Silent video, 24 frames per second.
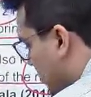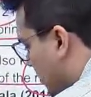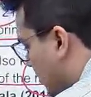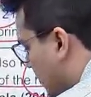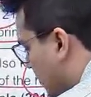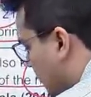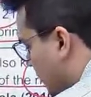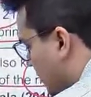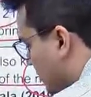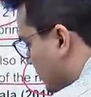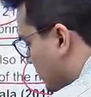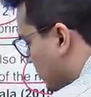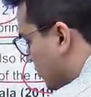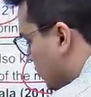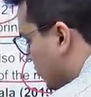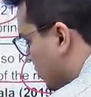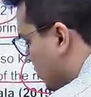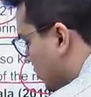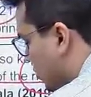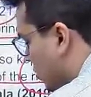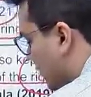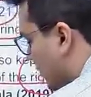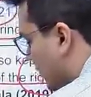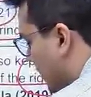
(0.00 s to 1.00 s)
versus Union of
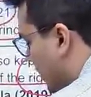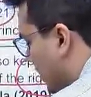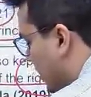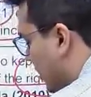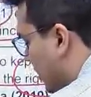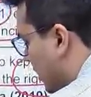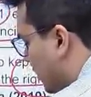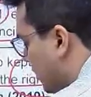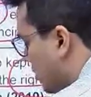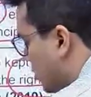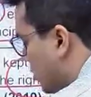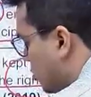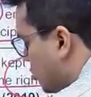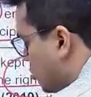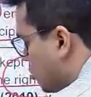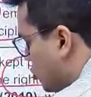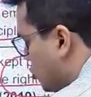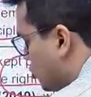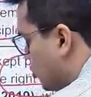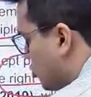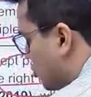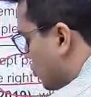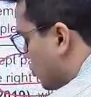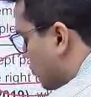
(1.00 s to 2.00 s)
India
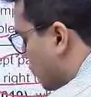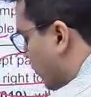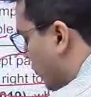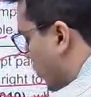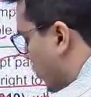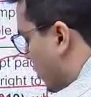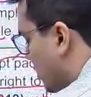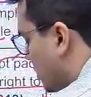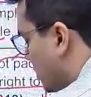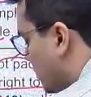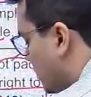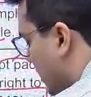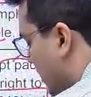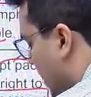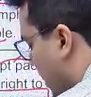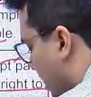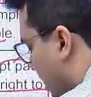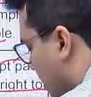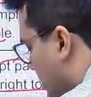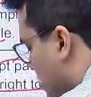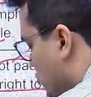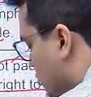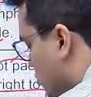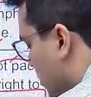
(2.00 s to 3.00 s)
was regards
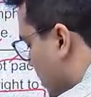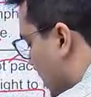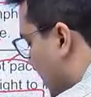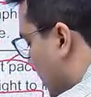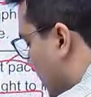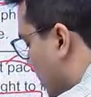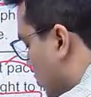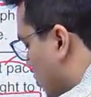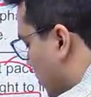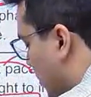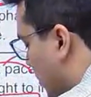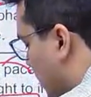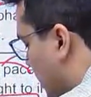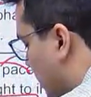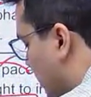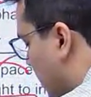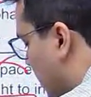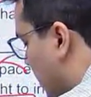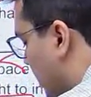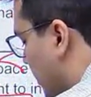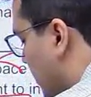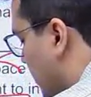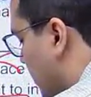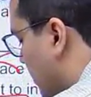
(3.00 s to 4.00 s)
to right to internet
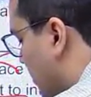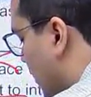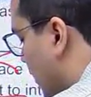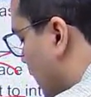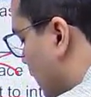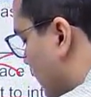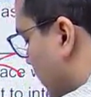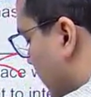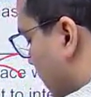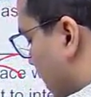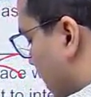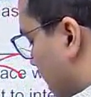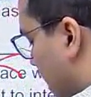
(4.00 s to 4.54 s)
in